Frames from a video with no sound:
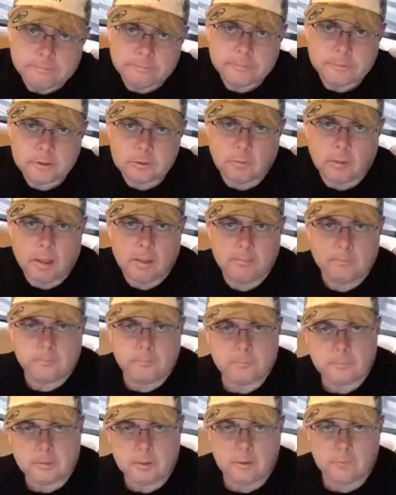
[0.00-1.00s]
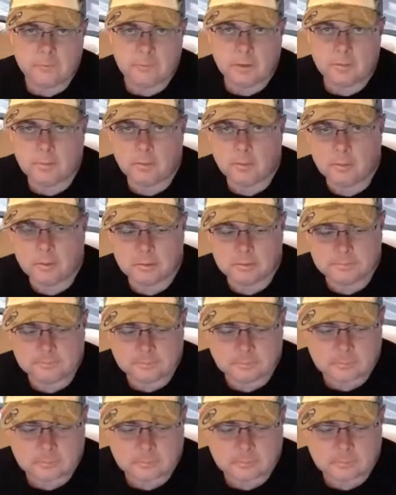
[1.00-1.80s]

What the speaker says: so what? You flub a word.